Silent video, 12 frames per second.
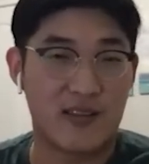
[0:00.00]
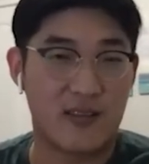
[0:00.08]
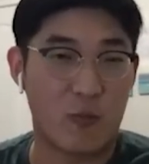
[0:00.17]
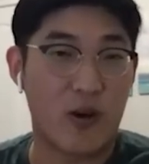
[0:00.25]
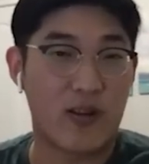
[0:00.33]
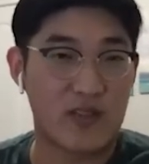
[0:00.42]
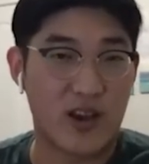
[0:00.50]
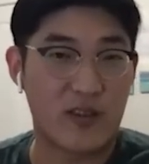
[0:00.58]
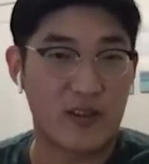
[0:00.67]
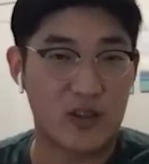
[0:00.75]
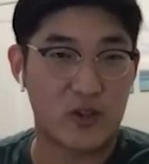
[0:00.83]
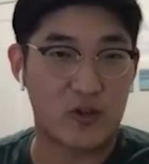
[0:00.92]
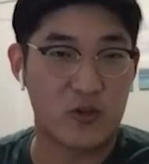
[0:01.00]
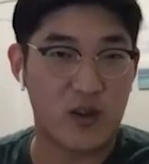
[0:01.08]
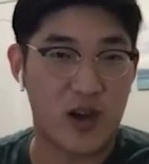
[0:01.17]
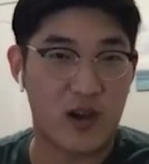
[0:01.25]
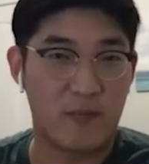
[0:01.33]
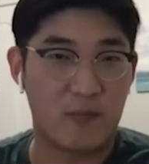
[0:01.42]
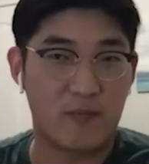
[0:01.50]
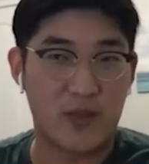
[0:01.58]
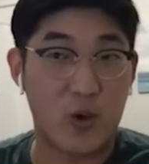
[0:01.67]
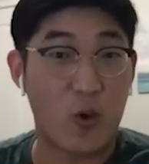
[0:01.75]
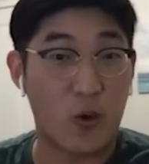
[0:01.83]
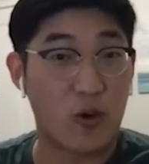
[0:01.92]
in one of the other two
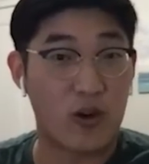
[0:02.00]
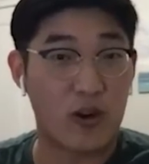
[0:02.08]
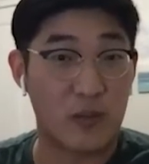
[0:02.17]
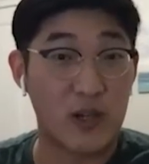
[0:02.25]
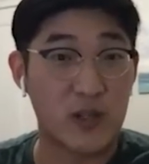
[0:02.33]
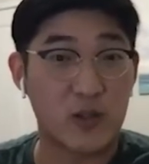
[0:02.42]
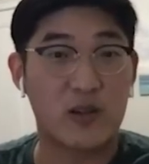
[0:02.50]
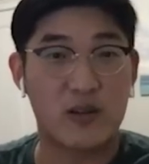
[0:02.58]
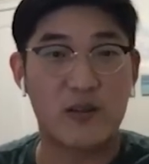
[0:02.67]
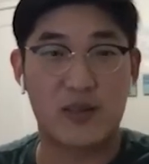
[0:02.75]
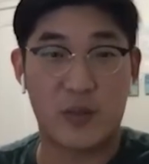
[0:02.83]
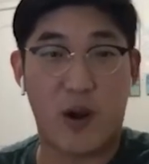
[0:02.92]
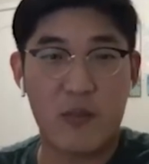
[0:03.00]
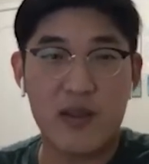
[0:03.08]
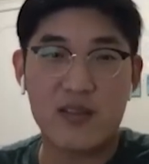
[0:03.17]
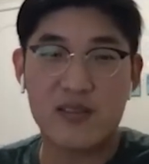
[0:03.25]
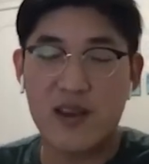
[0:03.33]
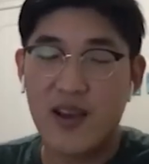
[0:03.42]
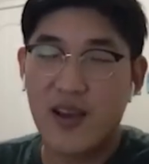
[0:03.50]
core commercial departments.